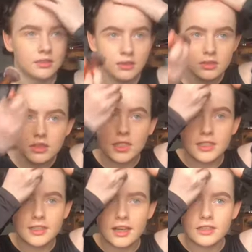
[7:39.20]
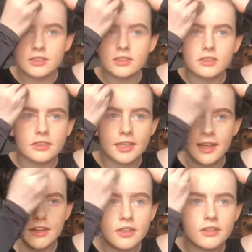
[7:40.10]
studied dance
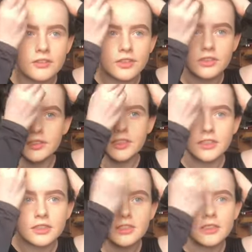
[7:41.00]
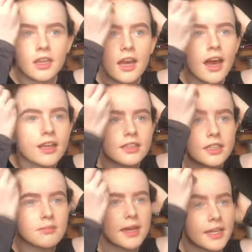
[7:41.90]
there for 2 years. I
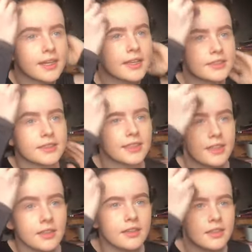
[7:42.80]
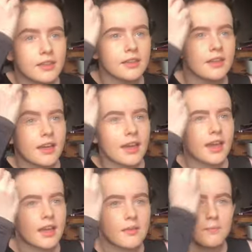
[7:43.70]
did my NC,
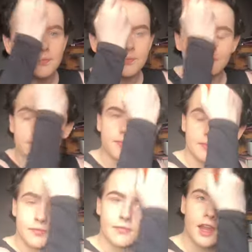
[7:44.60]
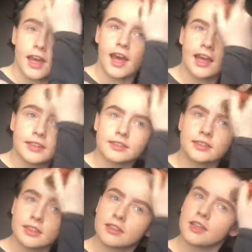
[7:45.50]
and
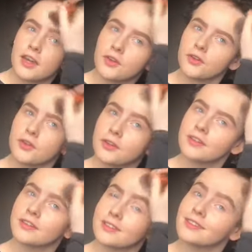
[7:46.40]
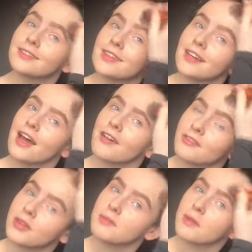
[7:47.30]
now I've
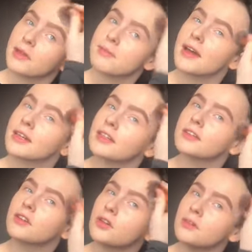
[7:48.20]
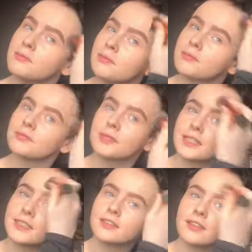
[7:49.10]
found my way back home,
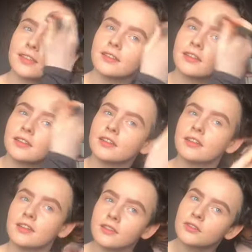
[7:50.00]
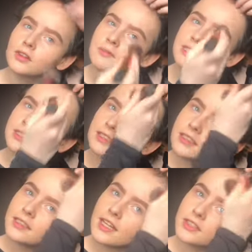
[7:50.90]
basically. Robert's
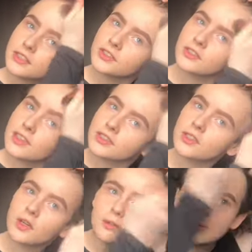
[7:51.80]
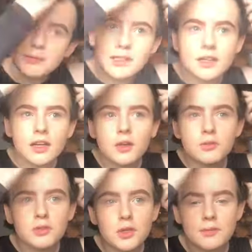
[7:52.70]
dance school has always been like a
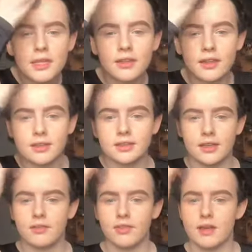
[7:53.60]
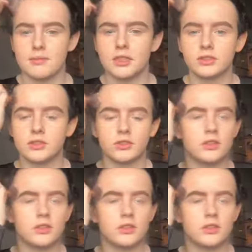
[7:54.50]
home to me and like a second family, so